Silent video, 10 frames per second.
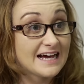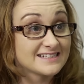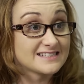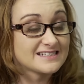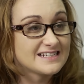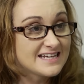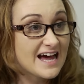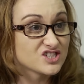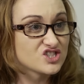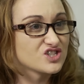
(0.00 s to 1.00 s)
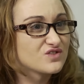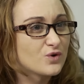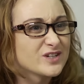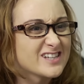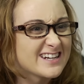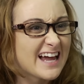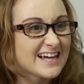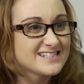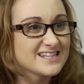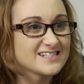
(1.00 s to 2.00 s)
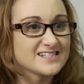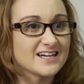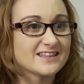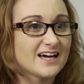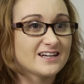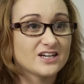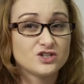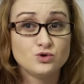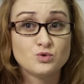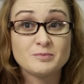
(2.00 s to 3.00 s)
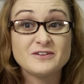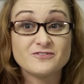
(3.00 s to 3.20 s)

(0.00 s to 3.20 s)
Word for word: Yes, yes. Just focus on nice things like that and you will be